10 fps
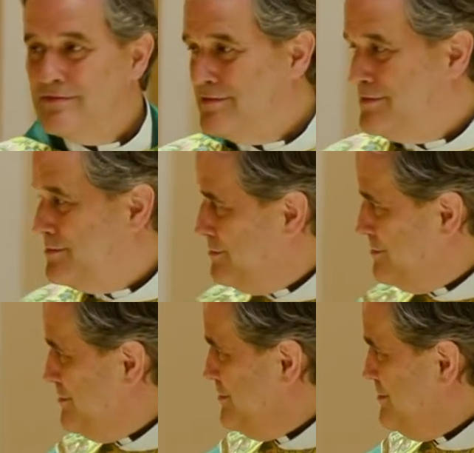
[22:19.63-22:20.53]

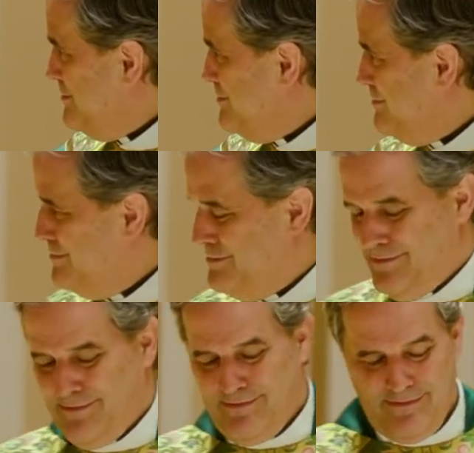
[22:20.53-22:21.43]

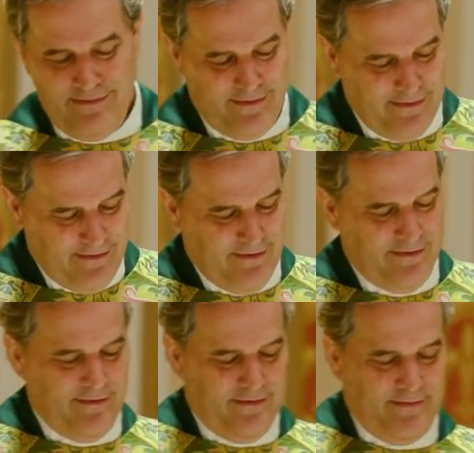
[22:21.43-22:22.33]

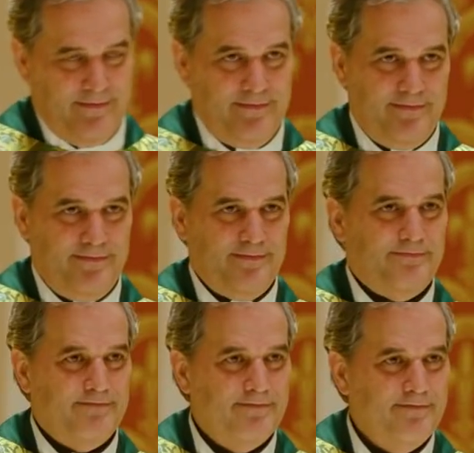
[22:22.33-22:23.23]

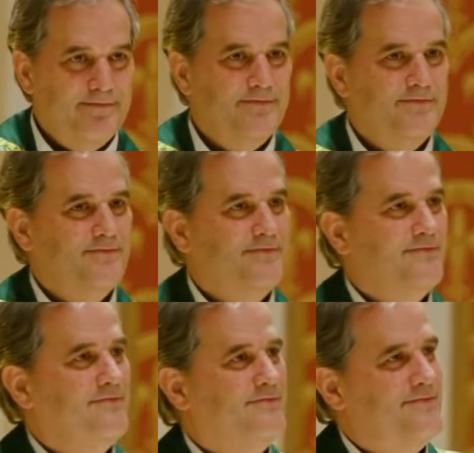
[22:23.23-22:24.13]

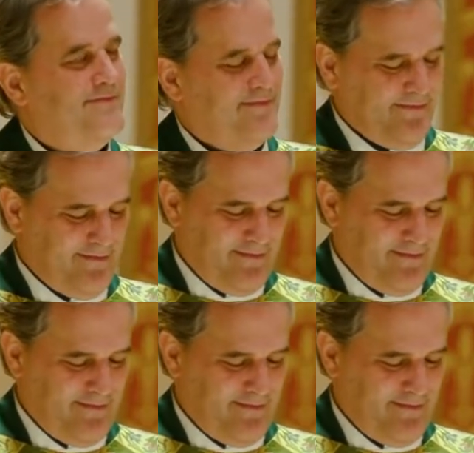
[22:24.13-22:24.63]
Nobody speaks.